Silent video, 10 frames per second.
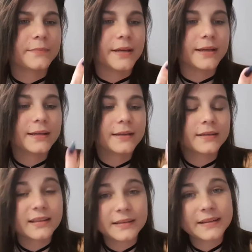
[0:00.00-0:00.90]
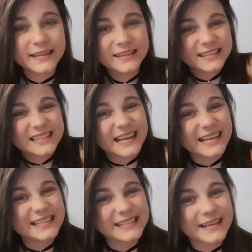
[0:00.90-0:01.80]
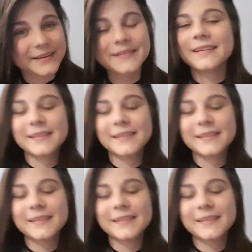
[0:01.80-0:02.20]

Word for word: but it looks nice. So,